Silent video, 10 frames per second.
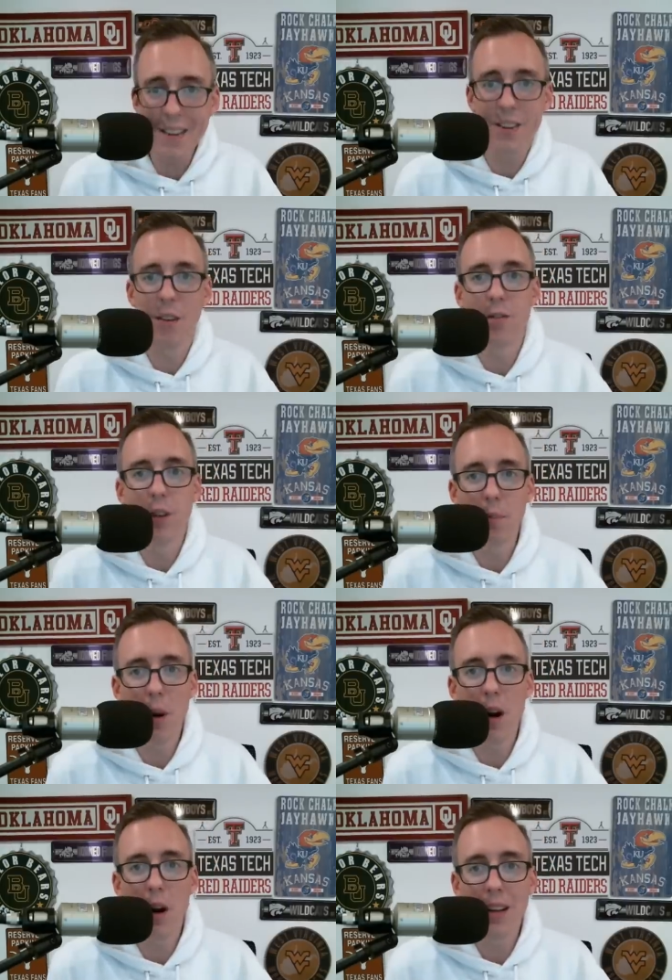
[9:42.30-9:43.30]
some
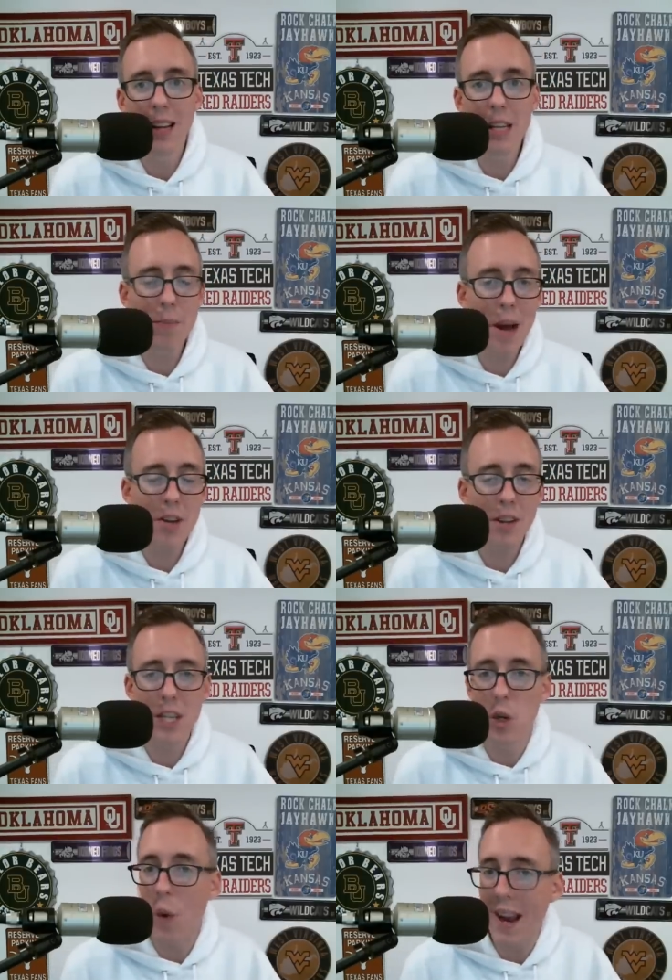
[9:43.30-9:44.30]
football? Especially,
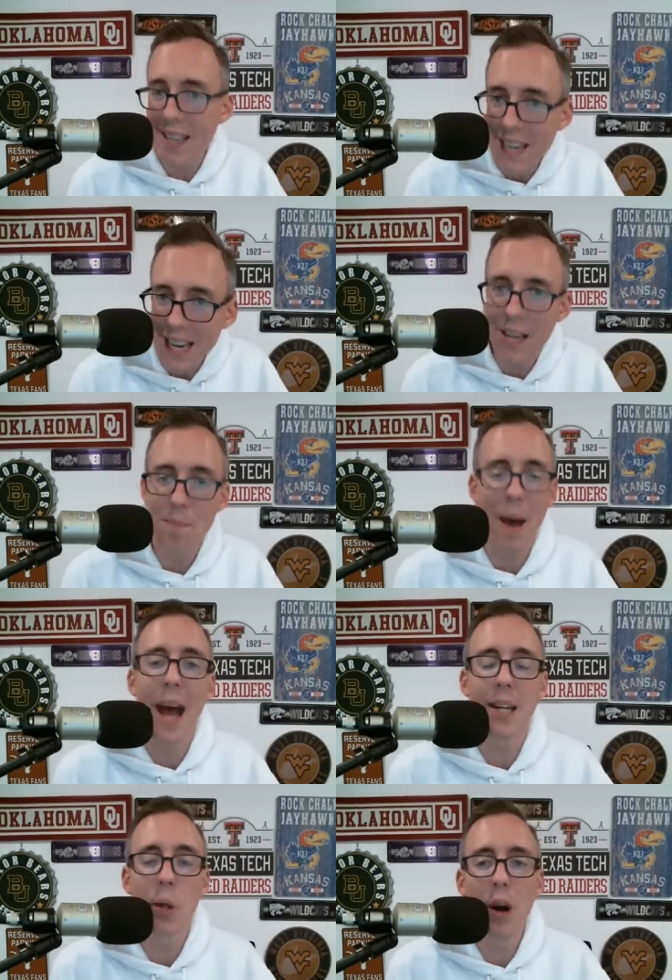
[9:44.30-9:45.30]
do I need
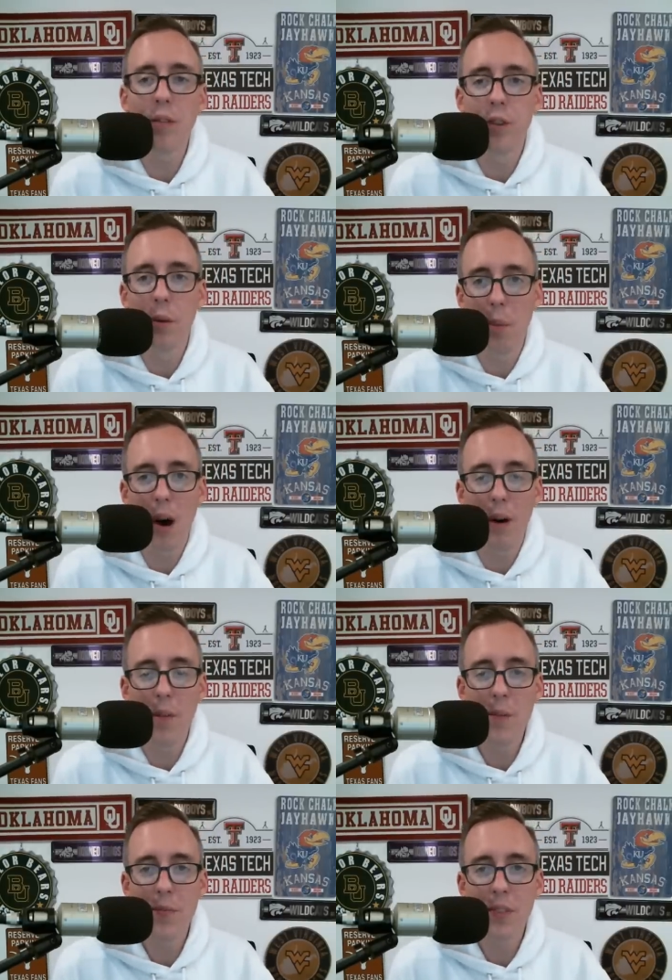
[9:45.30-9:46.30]
Pac-12 football?
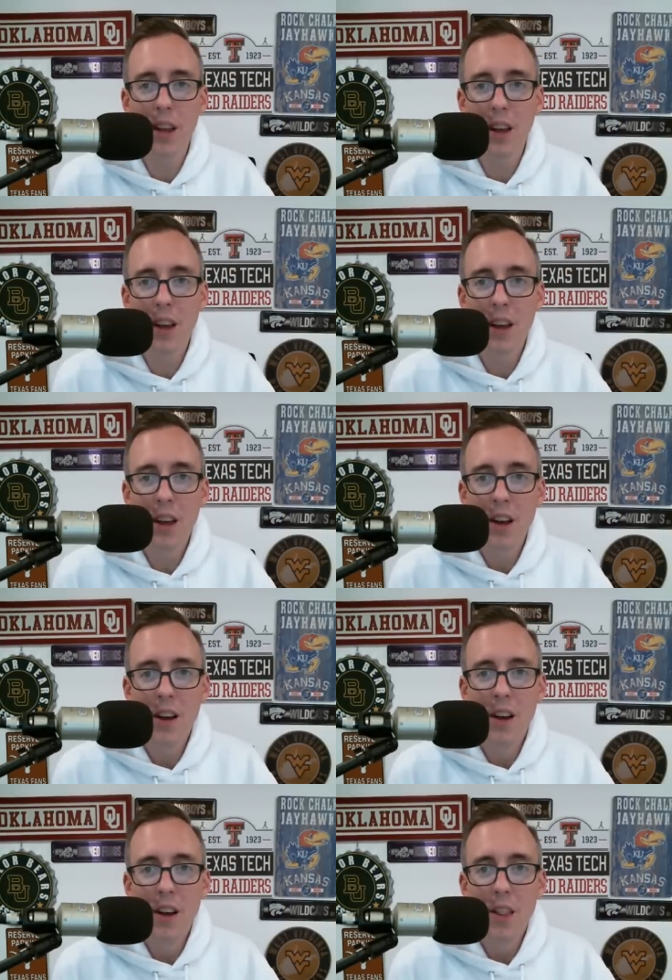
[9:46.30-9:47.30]

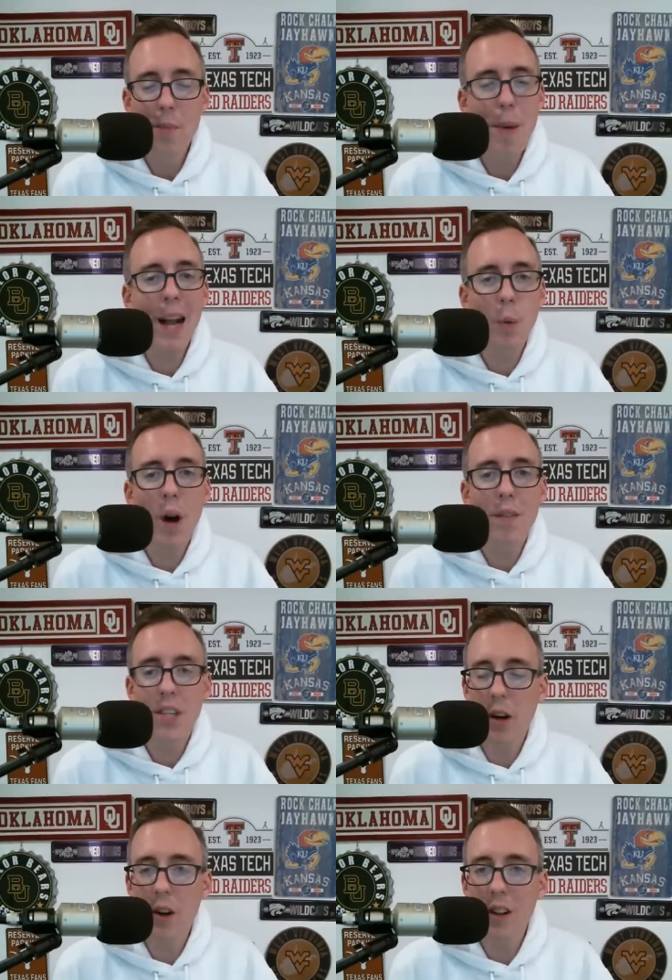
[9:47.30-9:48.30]
The Pac-12 as
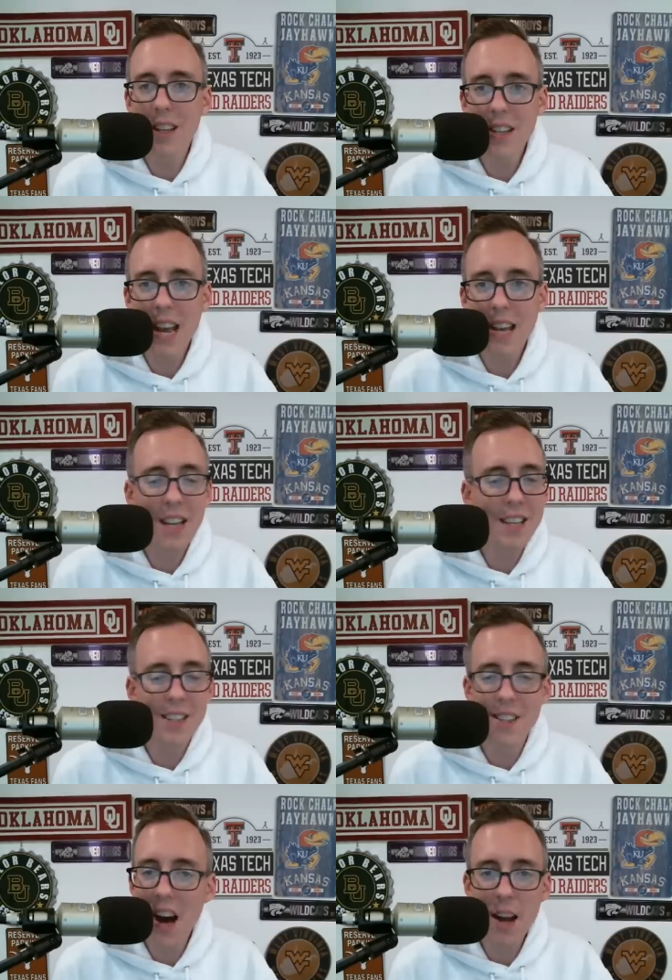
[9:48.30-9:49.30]
it currently stands is
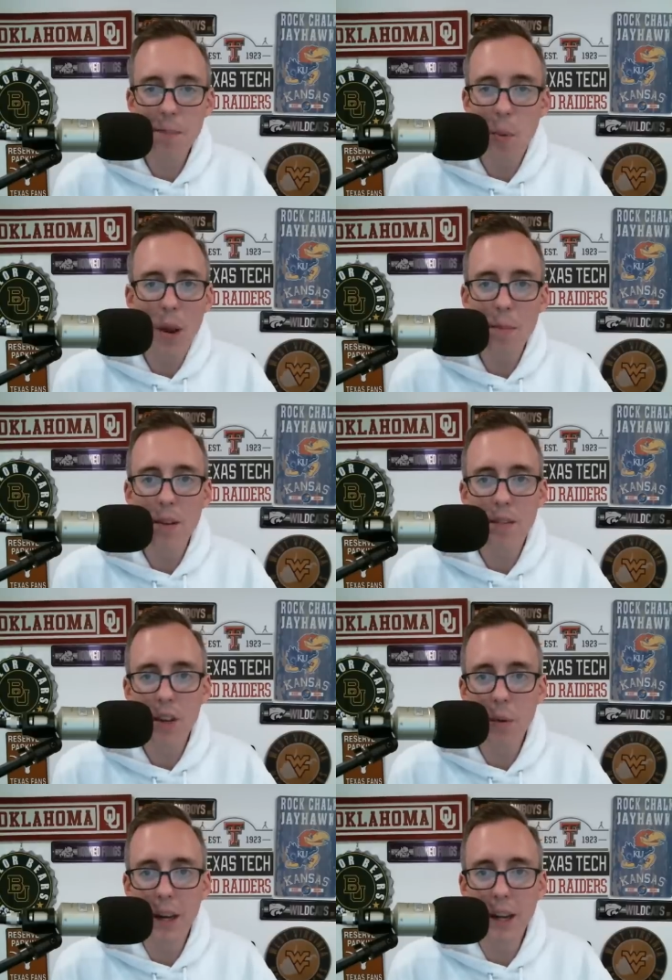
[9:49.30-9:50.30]
not appointment
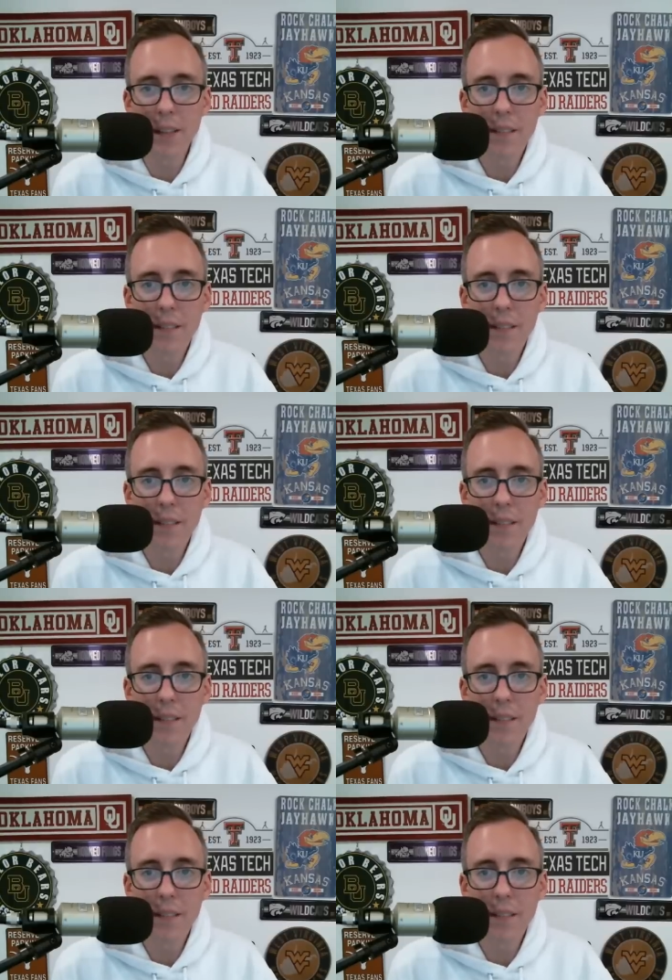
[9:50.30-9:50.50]
viewing.